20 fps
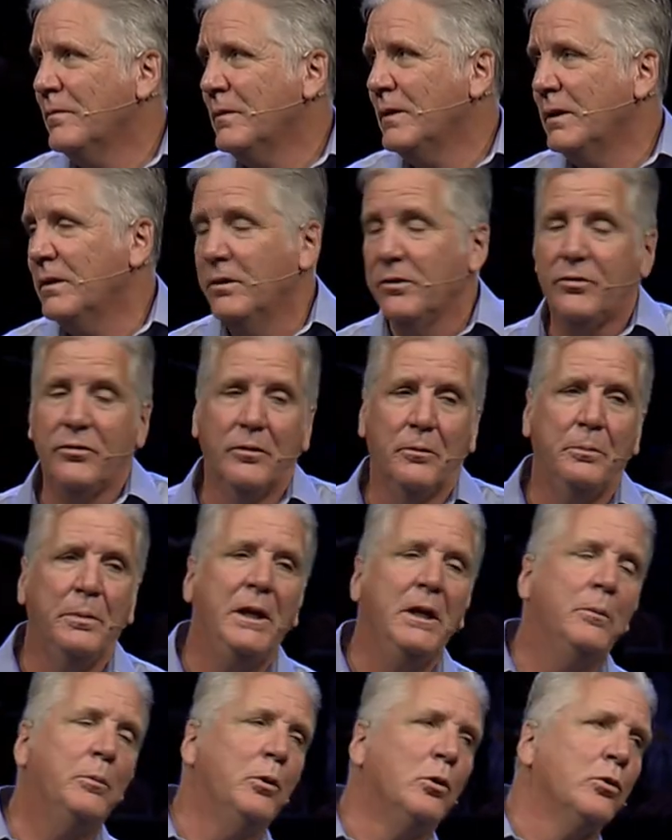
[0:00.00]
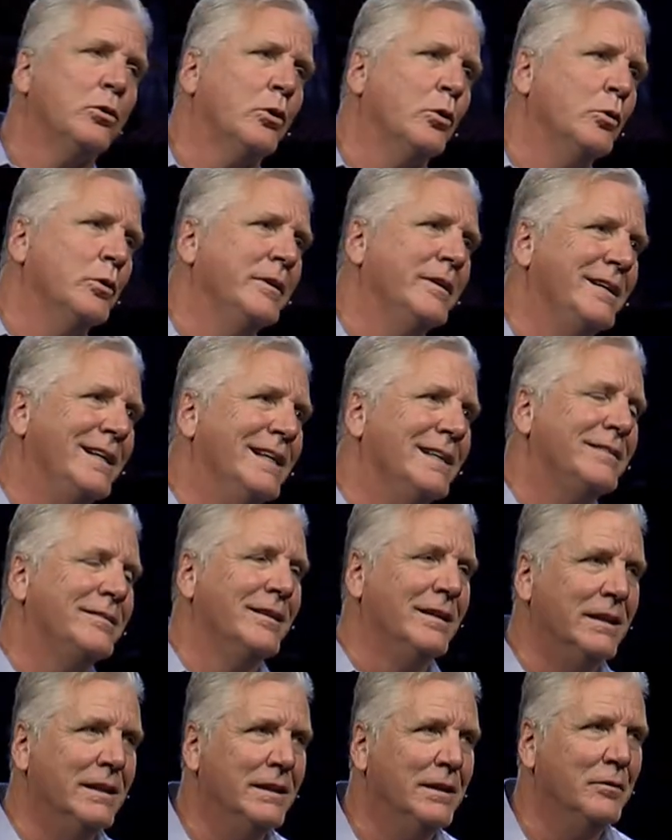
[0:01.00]
Listen, the people who are going to get to
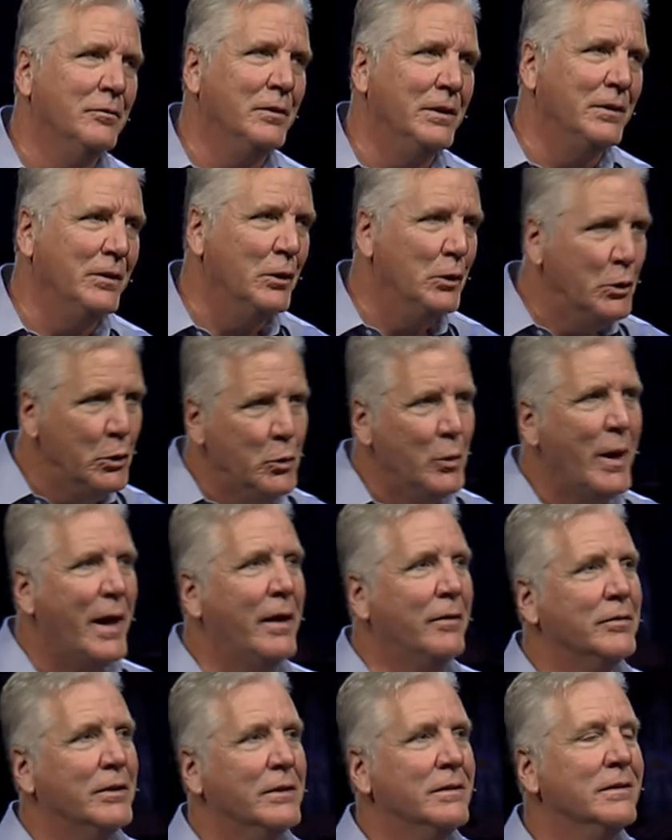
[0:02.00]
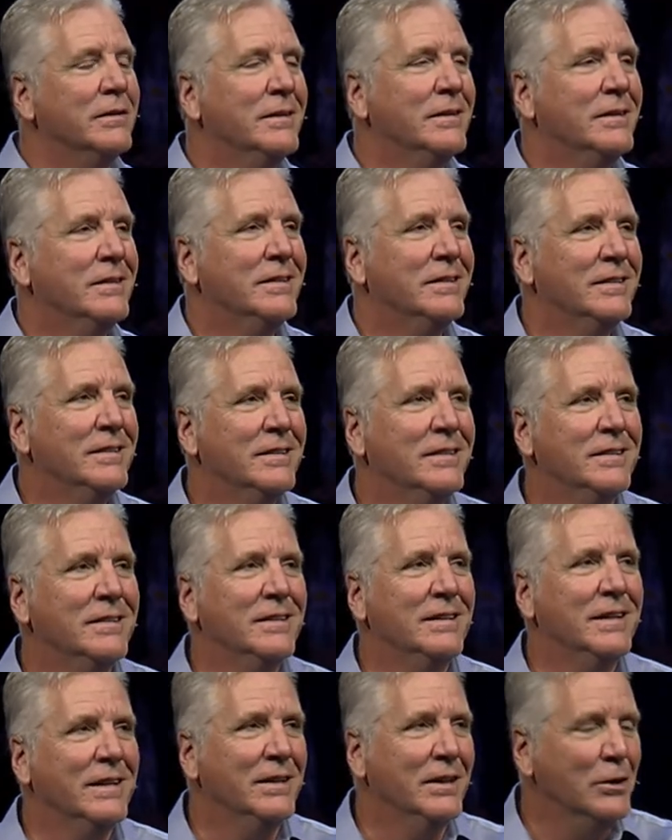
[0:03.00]
live in the new heaven
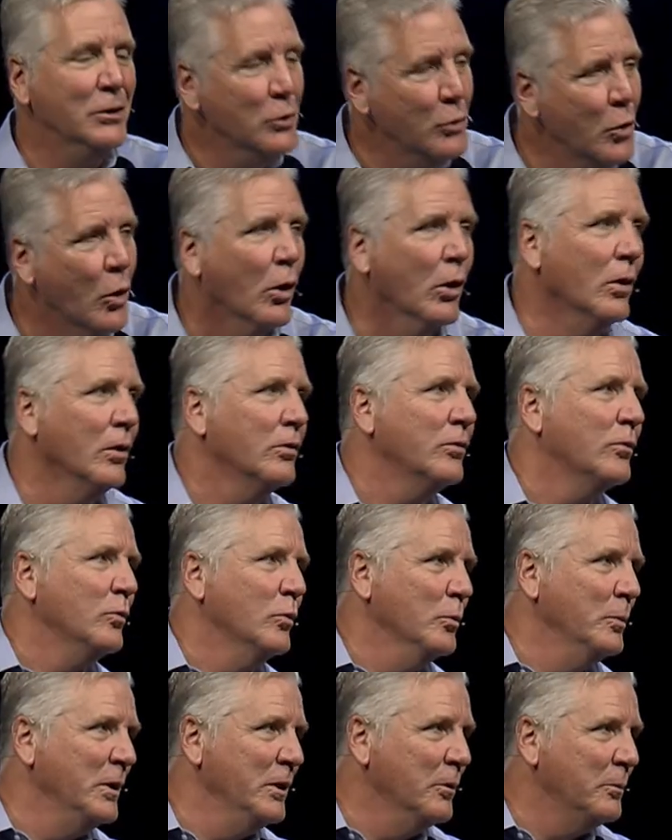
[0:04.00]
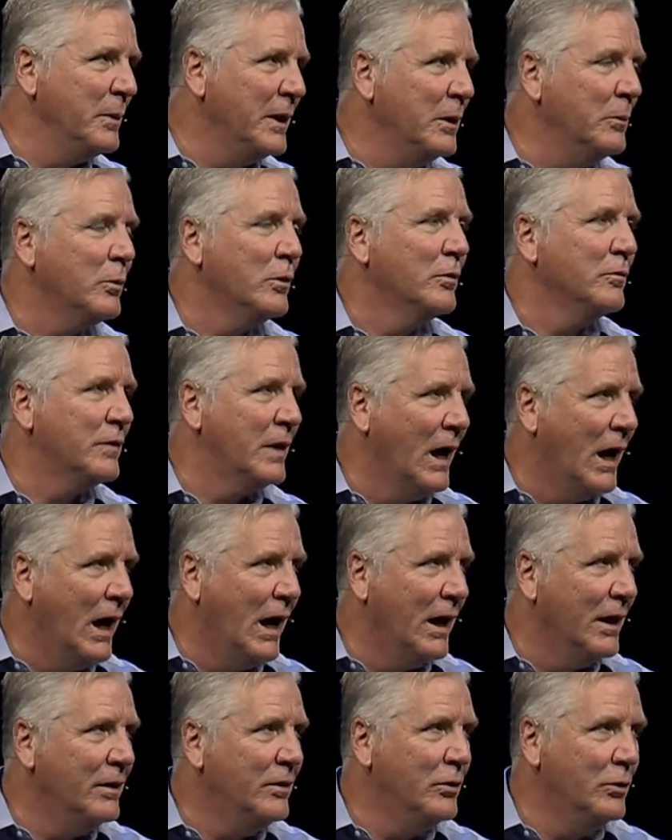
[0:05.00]
and the new earth will be the people of
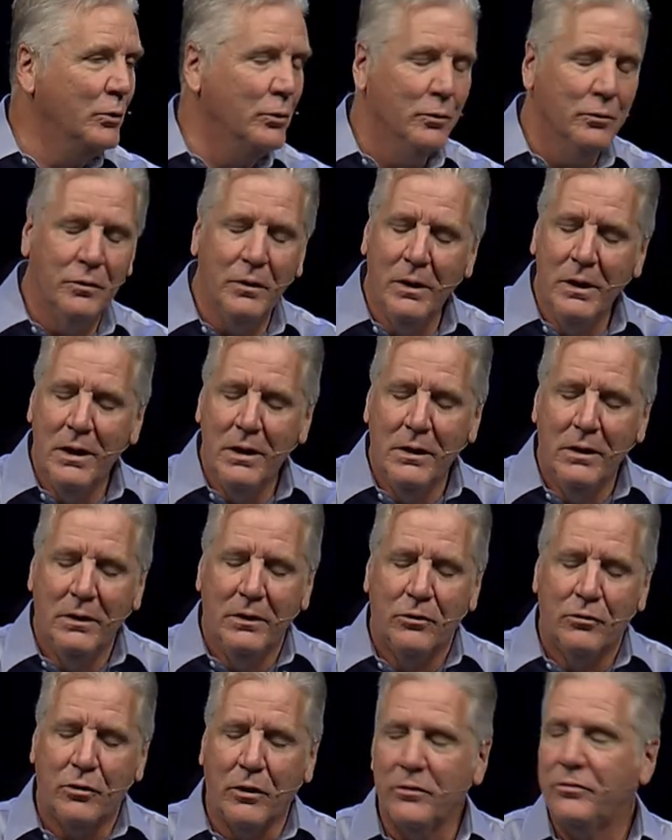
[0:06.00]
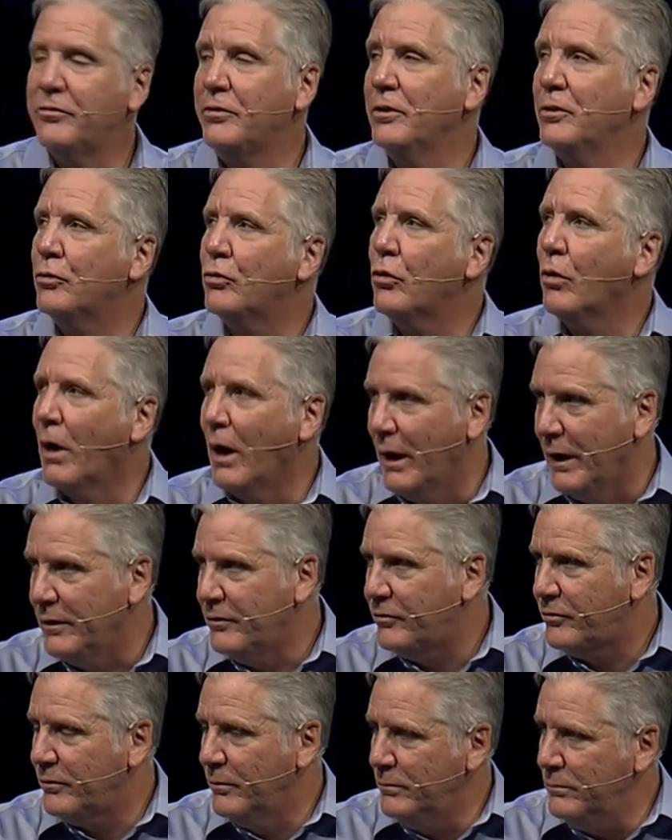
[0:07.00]
God who've trusted
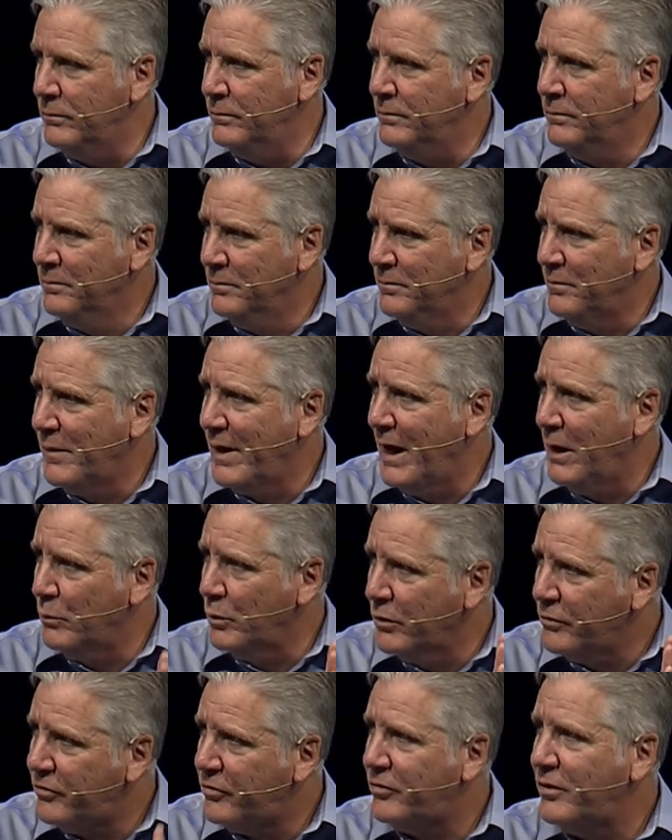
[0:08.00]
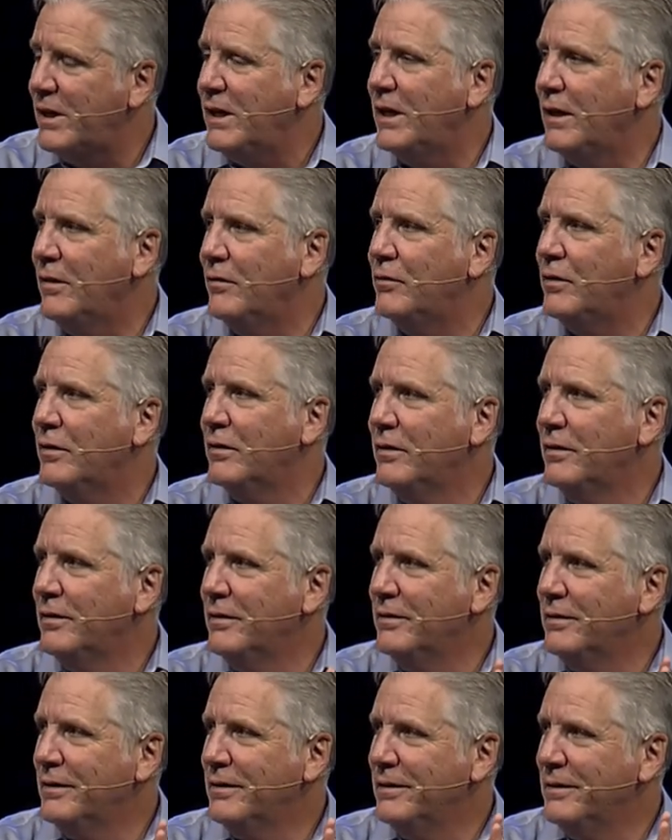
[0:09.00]
Christ and received
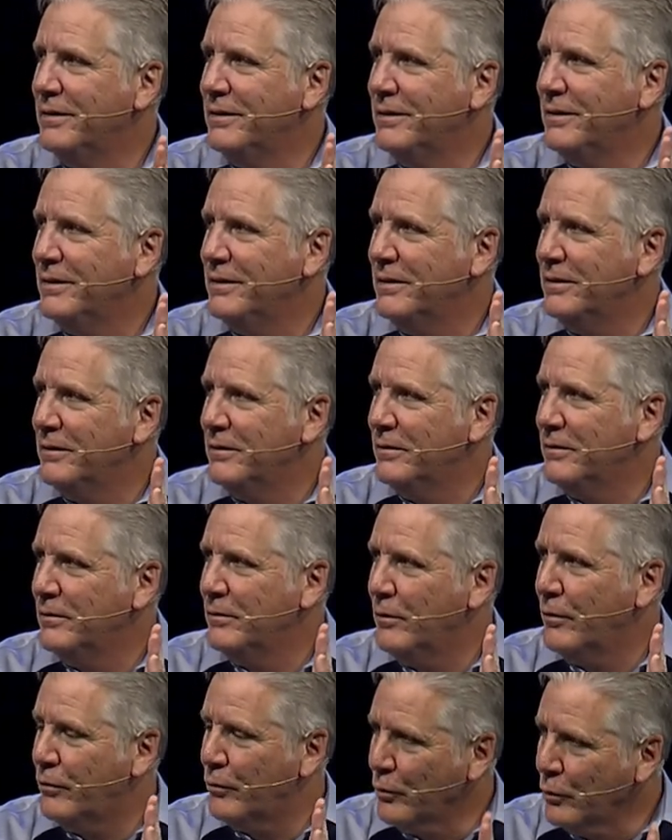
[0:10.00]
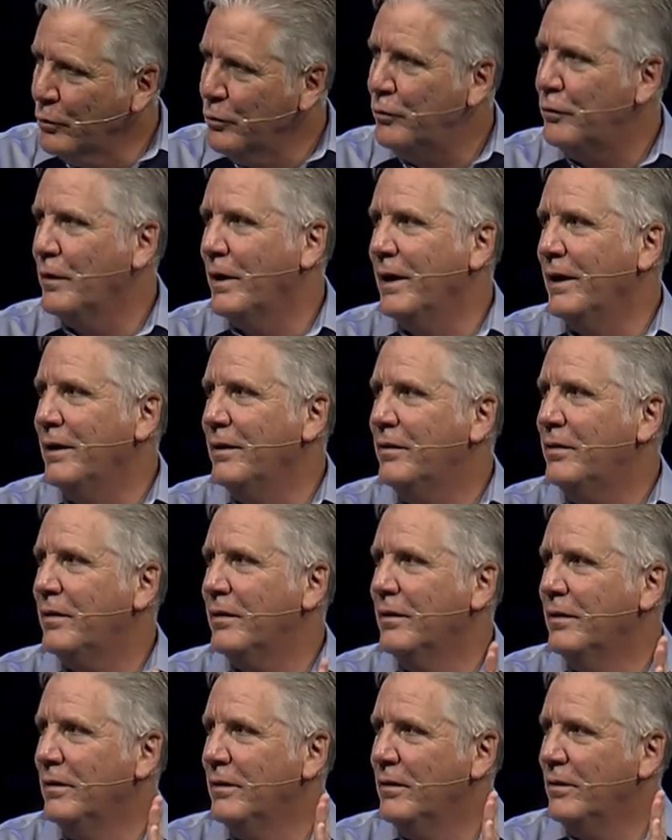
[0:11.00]
through faith
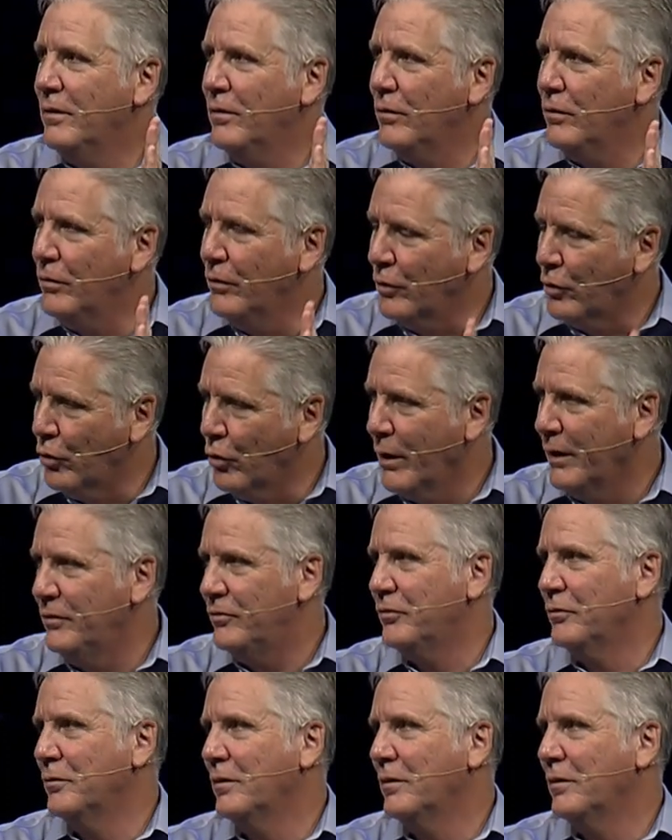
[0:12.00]
the grace of